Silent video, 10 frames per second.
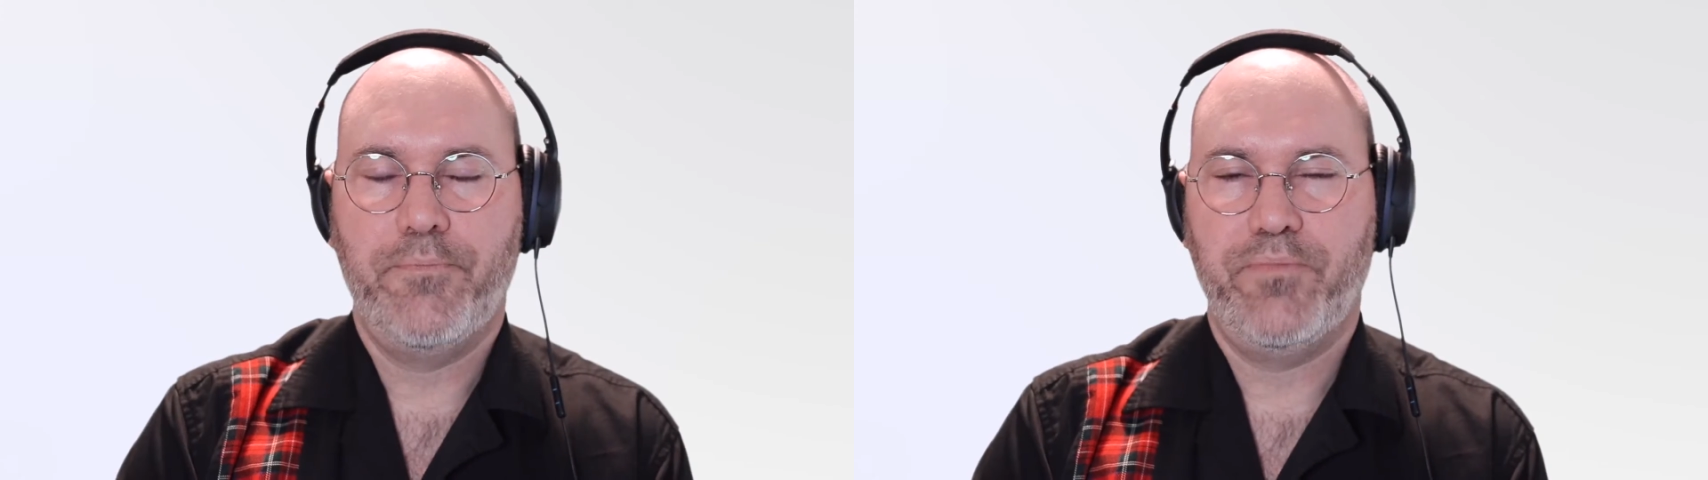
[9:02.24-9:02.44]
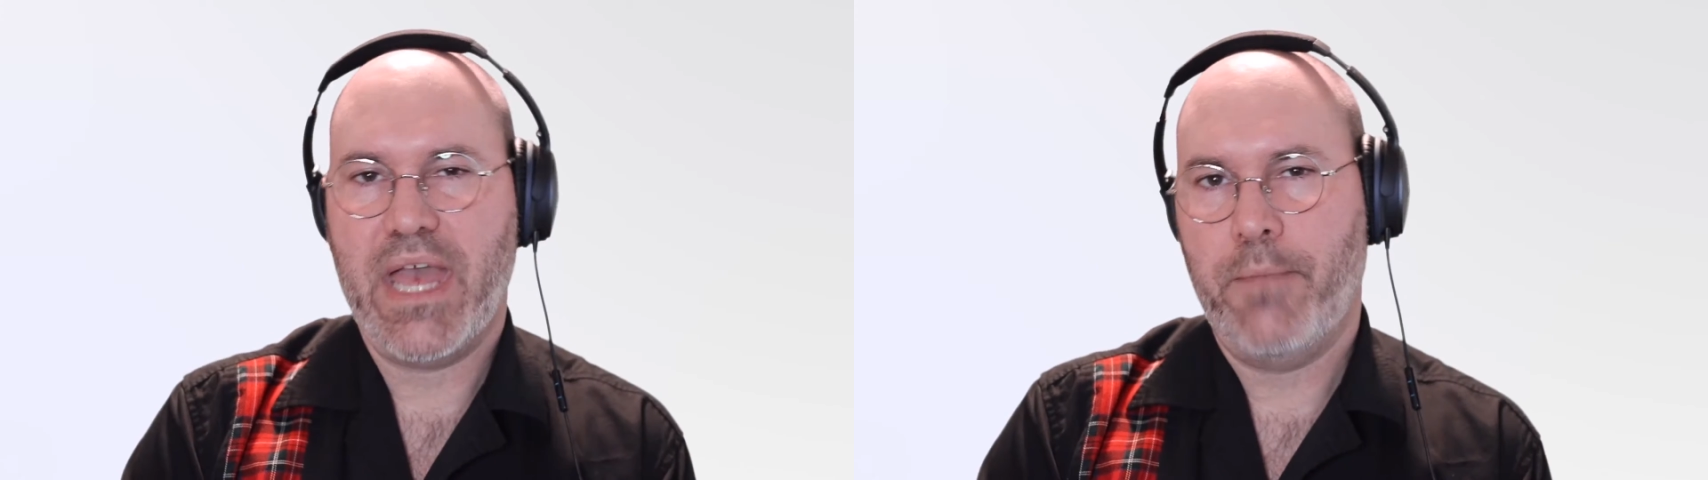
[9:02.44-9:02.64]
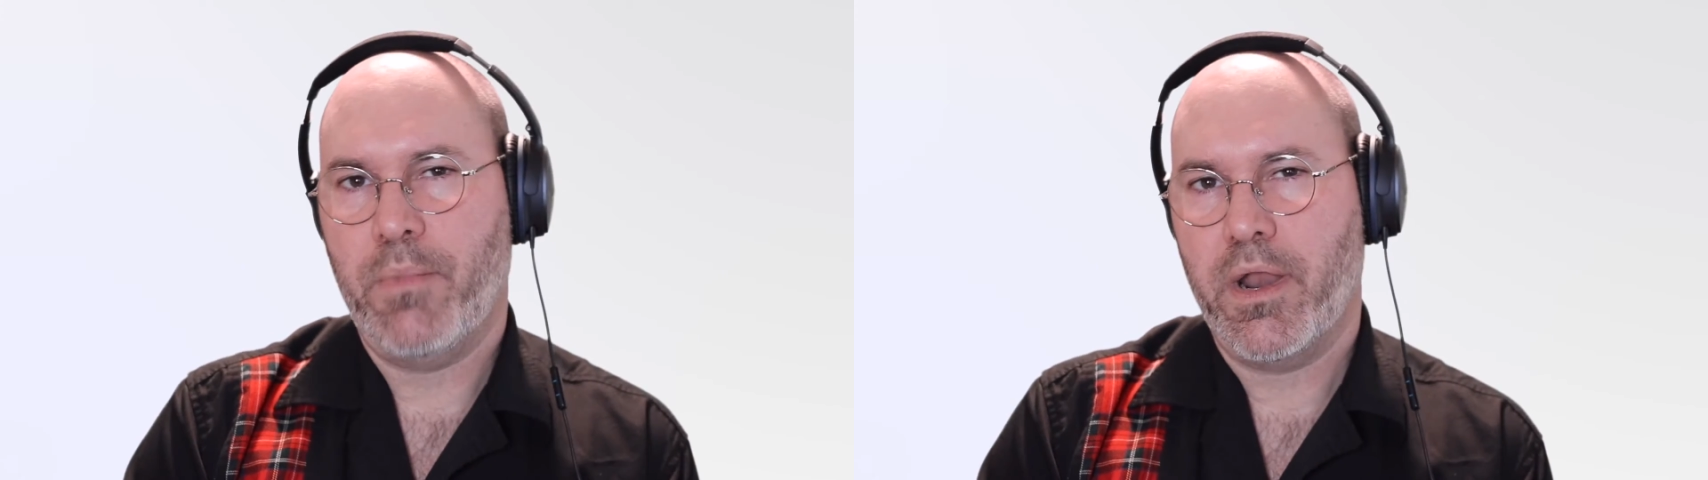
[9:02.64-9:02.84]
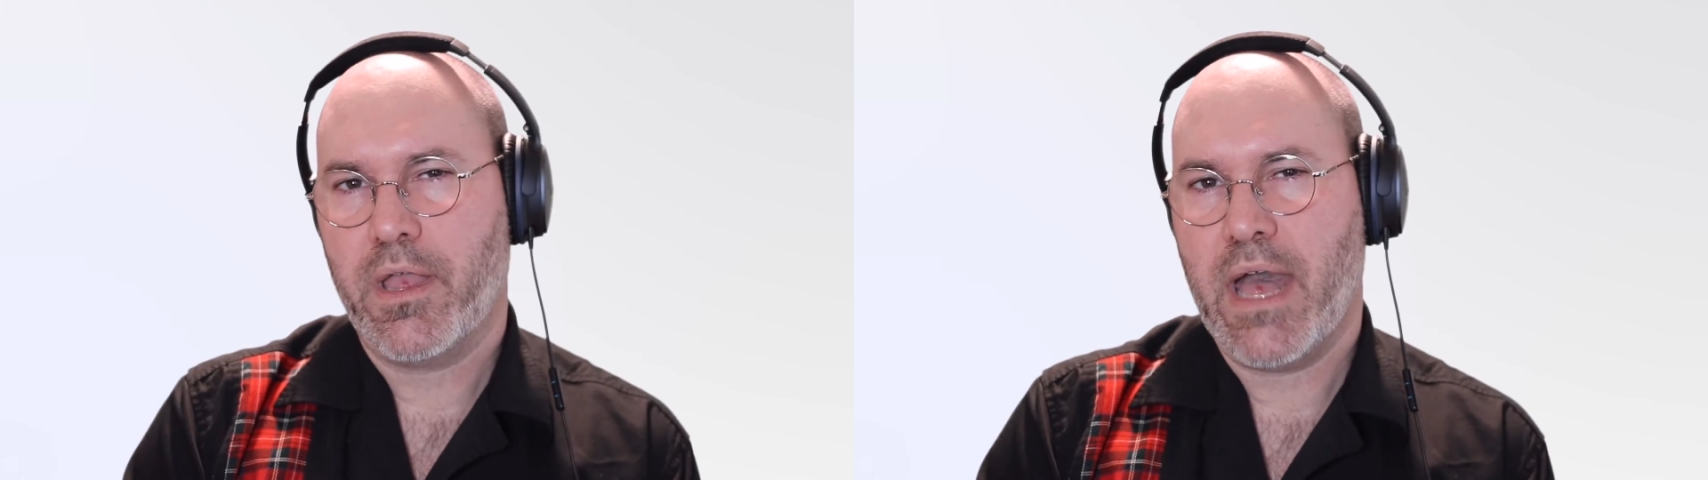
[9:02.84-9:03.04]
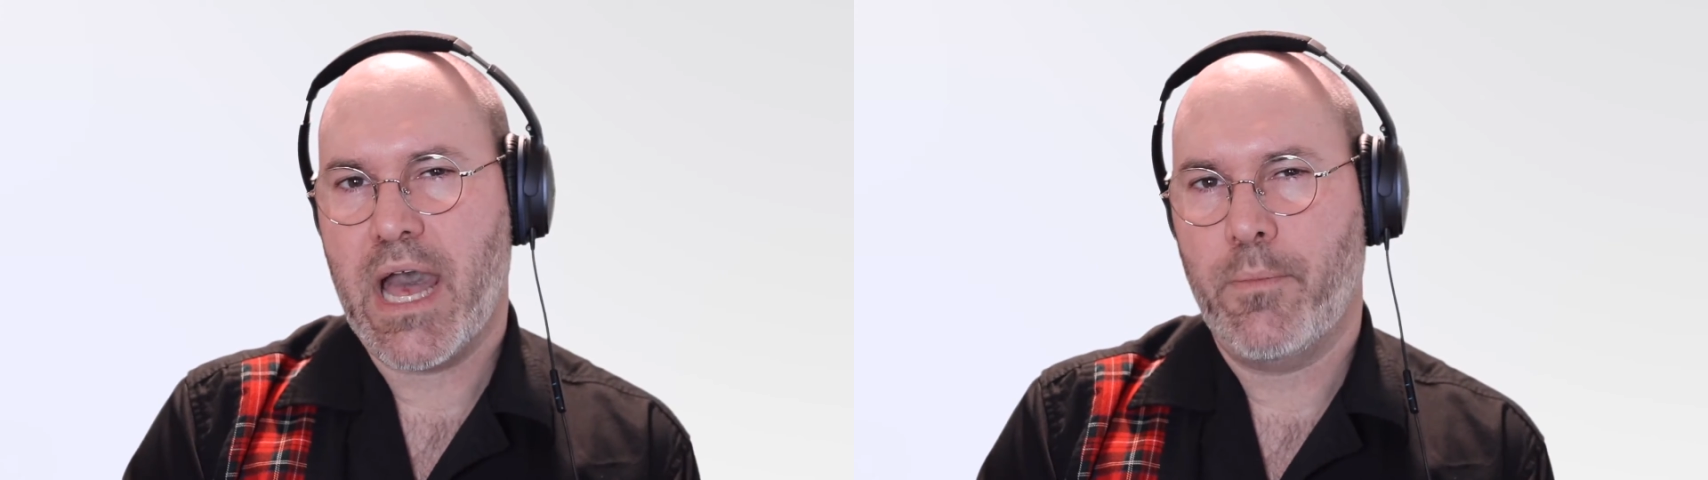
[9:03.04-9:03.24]
And
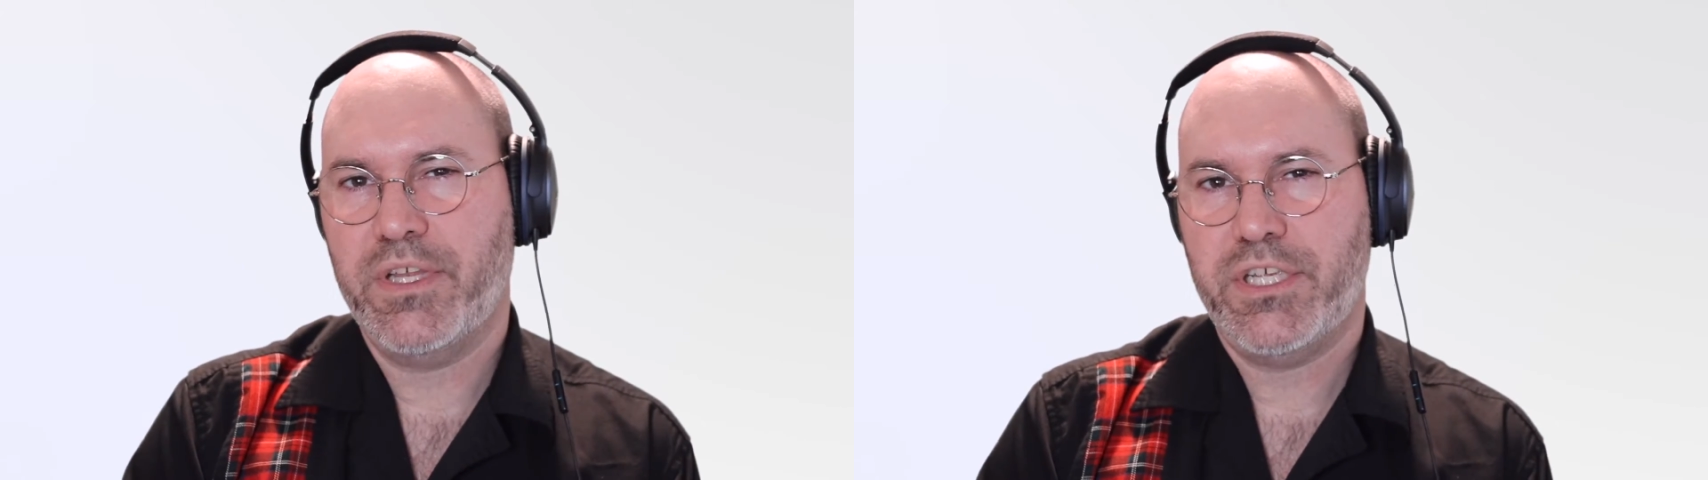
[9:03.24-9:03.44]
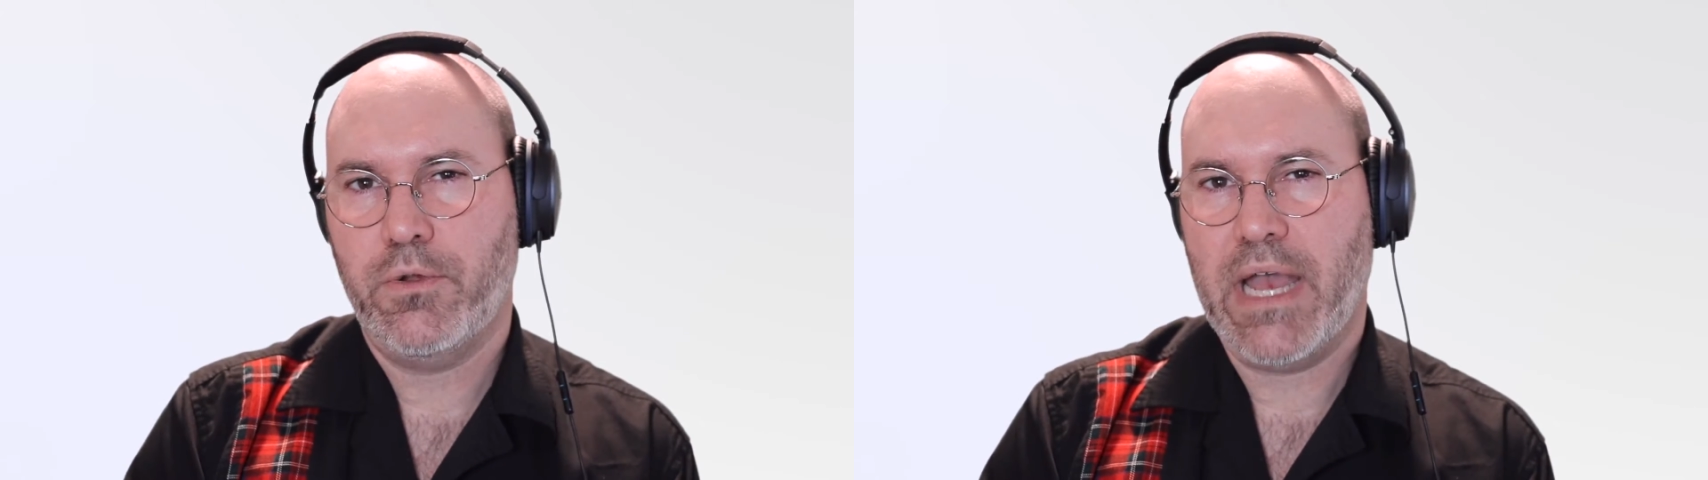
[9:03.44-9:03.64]
Monica, how about you?